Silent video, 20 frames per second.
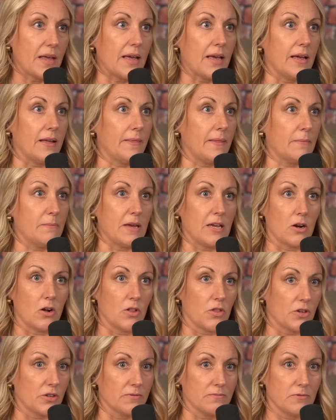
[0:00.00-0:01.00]
and that made
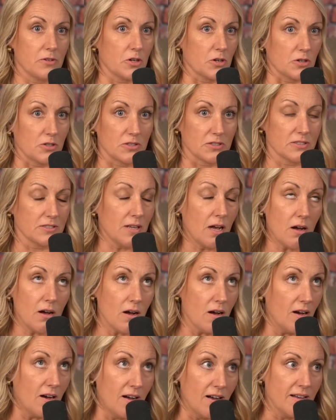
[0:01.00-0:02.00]
all the girls,
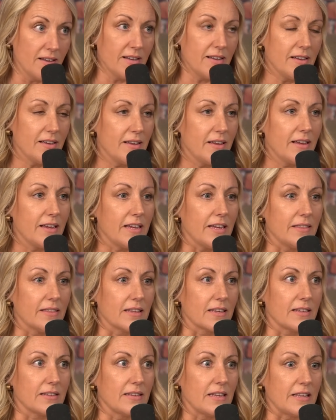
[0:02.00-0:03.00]
aw in
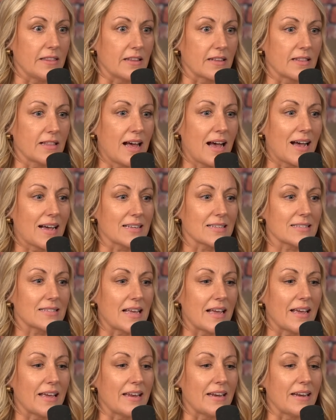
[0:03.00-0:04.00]
the in the class
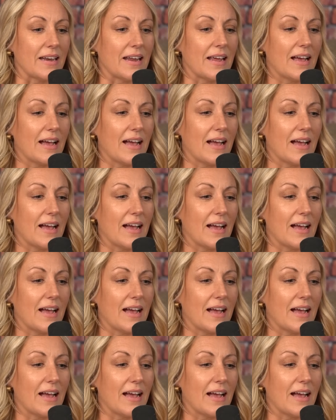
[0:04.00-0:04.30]
and